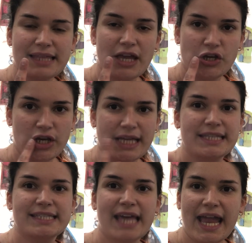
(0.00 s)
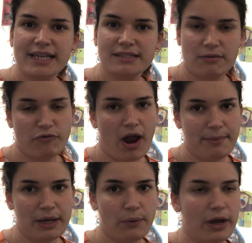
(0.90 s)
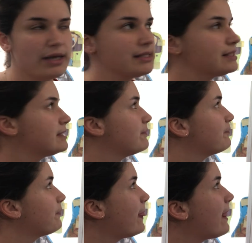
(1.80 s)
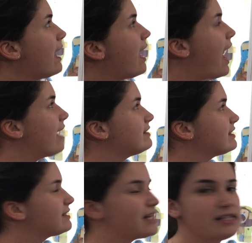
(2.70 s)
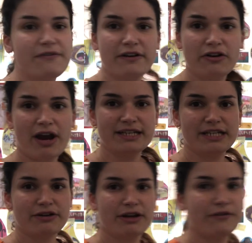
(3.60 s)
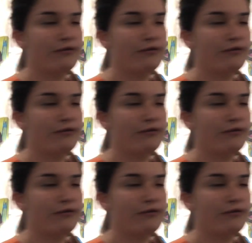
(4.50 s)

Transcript: that you can say some rhyming words. Our success criteria